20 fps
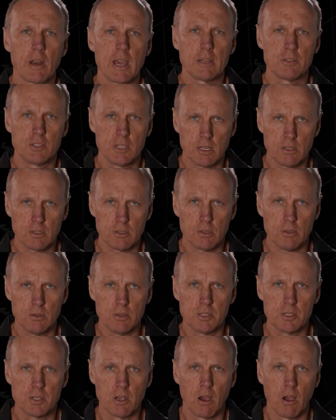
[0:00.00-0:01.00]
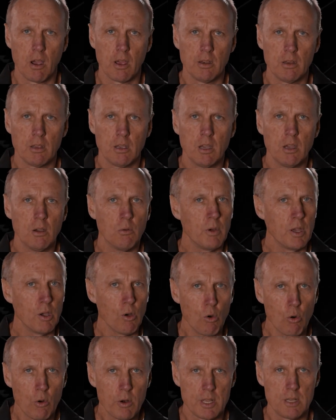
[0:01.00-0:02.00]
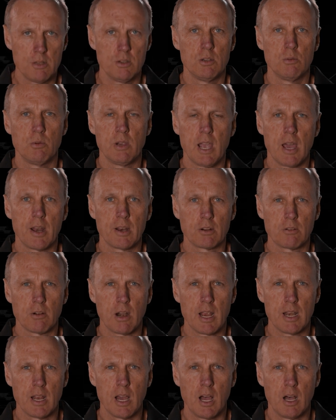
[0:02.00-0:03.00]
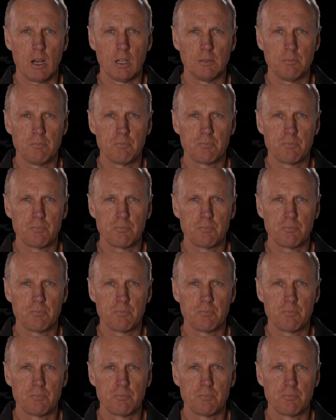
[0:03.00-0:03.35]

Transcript: on our Gen two design, we already knew we had a great hull.